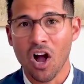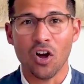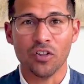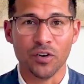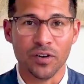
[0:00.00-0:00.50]

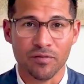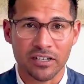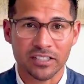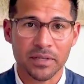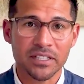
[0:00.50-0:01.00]
other
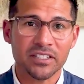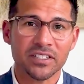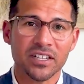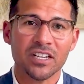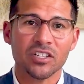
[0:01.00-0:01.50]

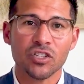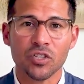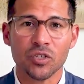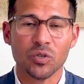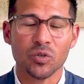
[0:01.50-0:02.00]
investments
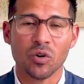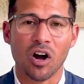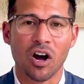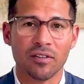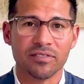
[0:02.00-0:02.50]
to
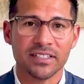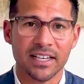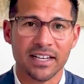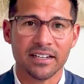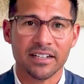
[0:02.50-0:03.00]

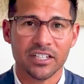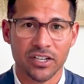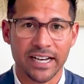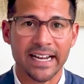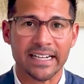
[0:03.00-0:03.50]
offset your
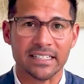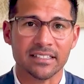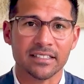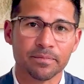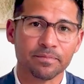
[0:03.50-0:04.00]

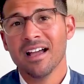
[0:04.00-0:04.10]
gains.